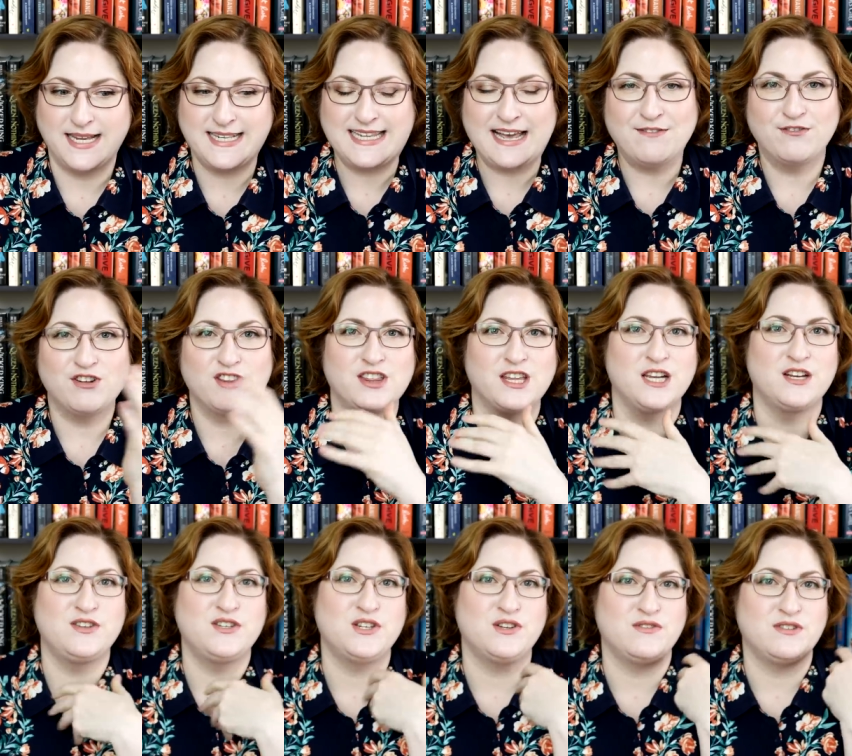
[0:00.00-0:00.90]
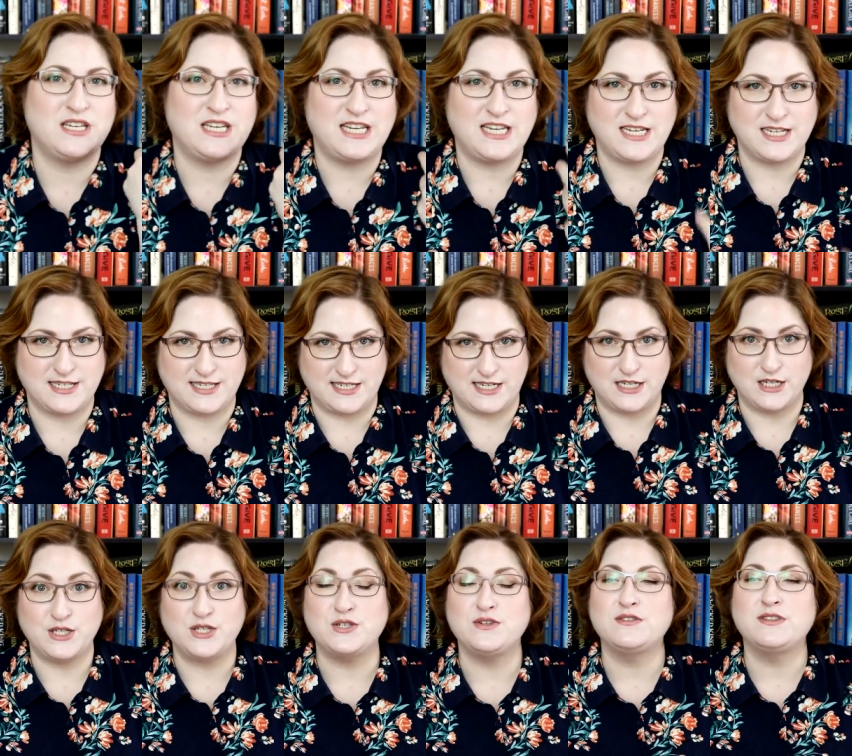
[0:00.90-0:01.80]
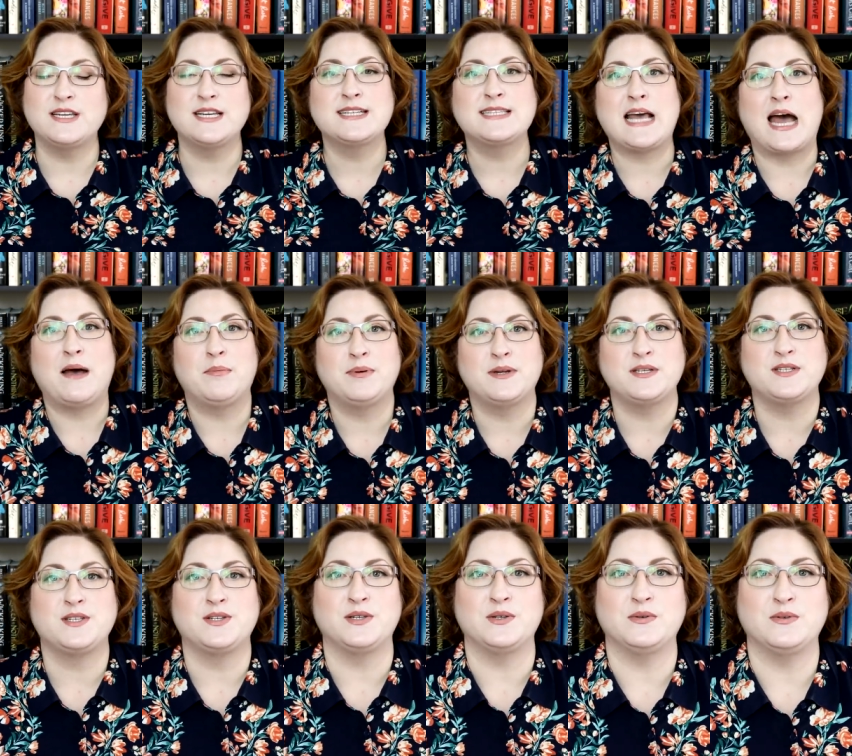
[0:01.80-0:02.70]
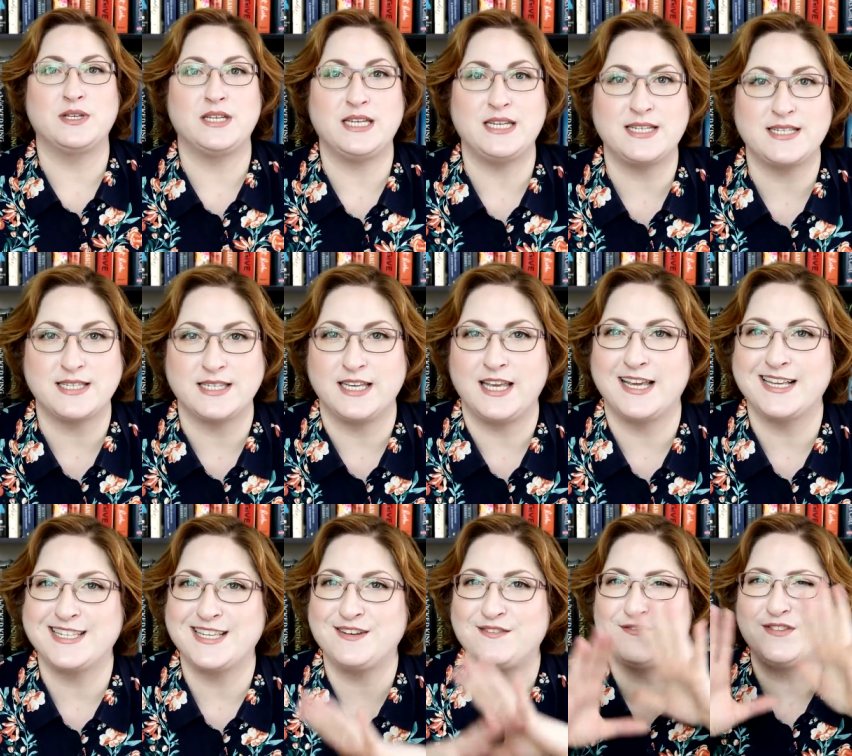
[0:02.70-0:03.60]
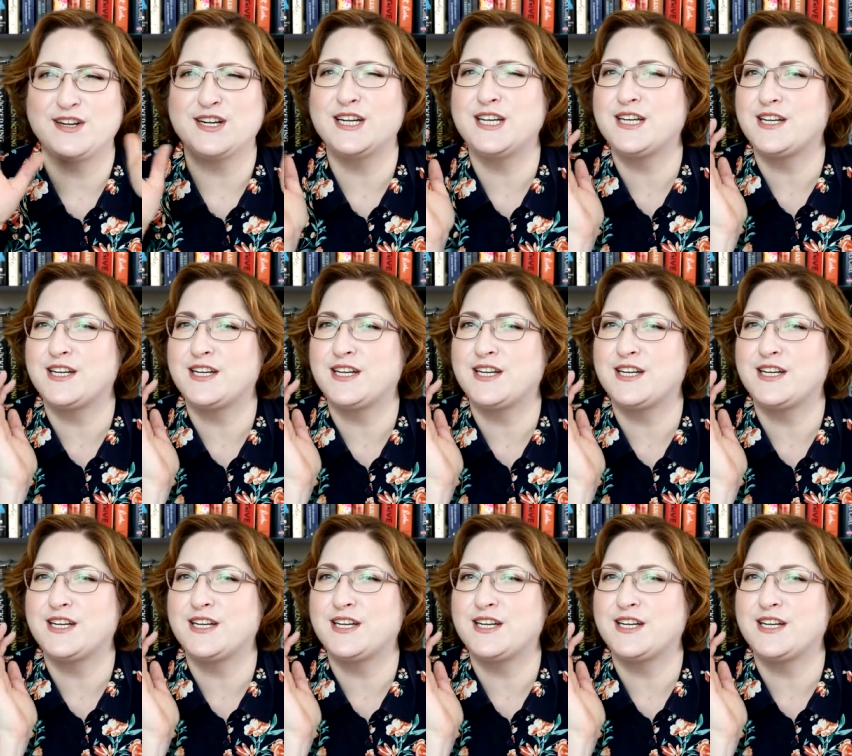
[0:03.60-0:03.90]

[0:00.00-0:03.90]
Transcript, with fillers: Is everything too easy? Do things happen too easily? Is it very